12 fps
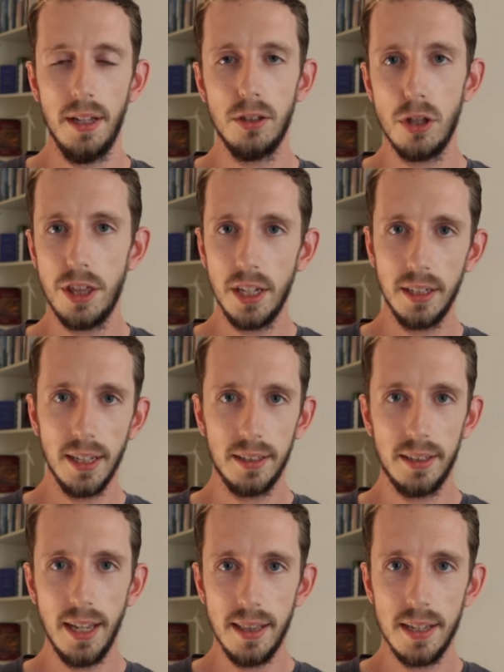And to think
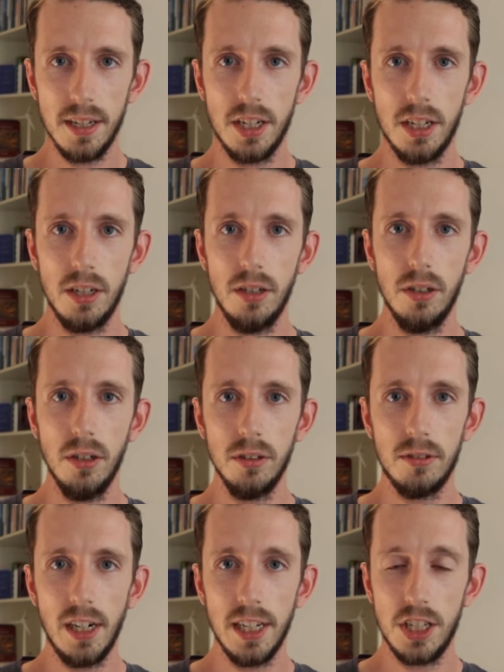that that is
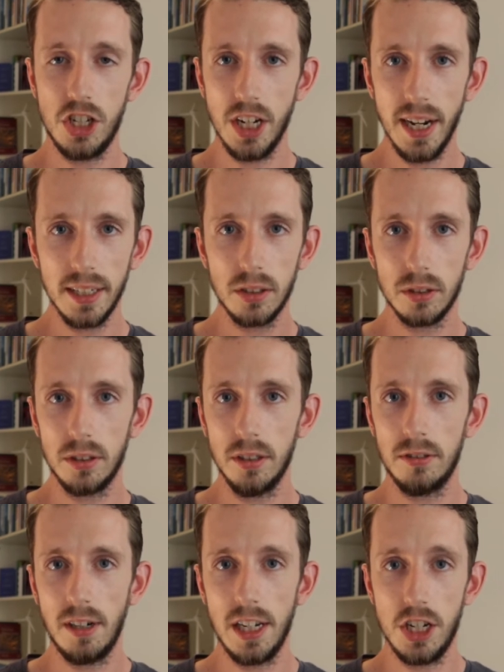not really checked or
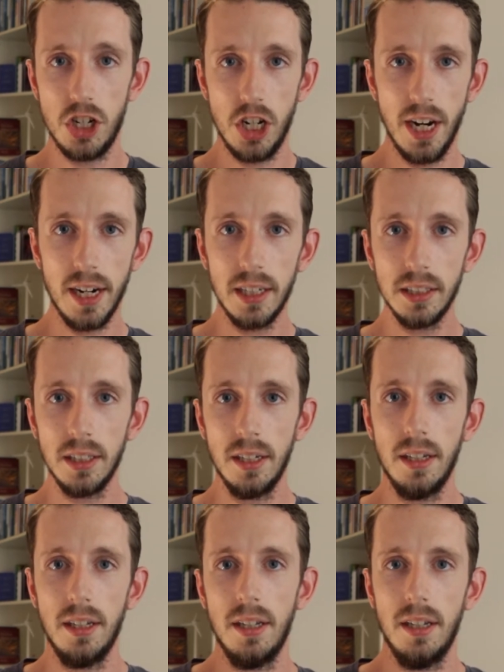not really shared
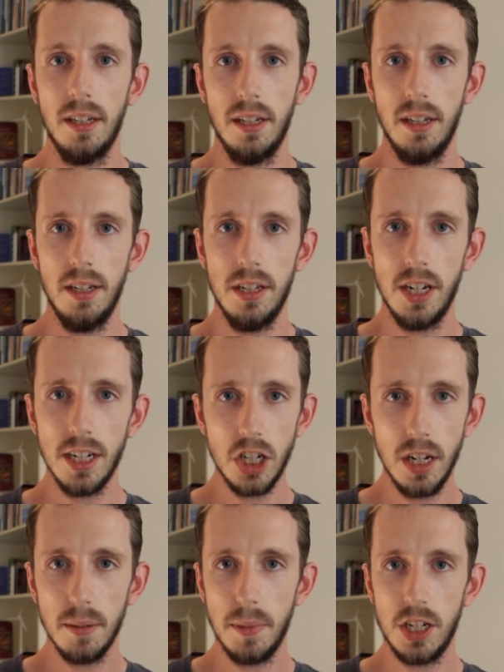is
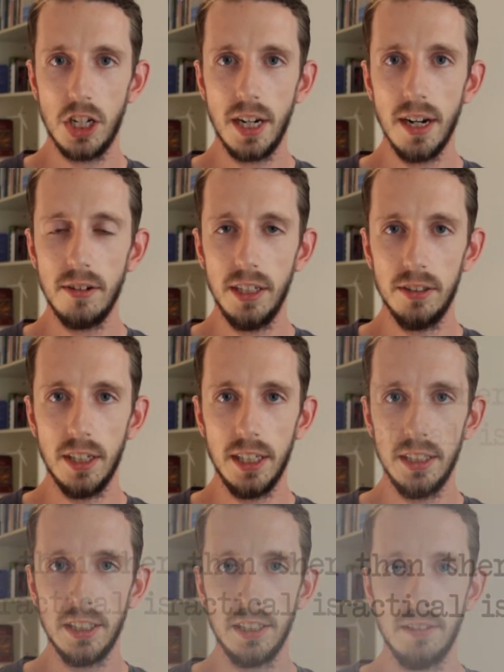actually a bit scary,
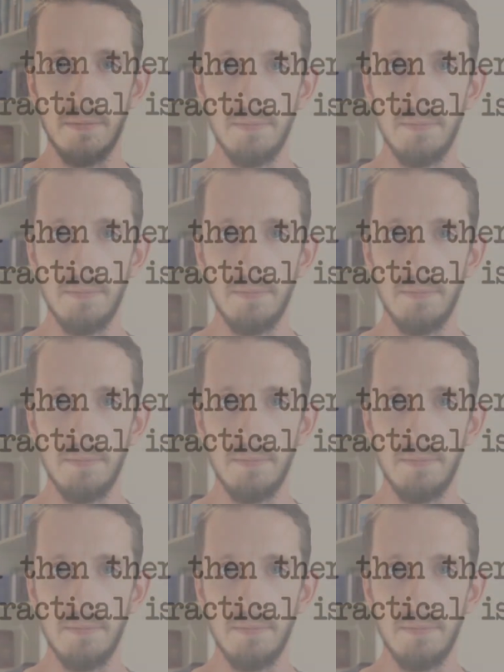right?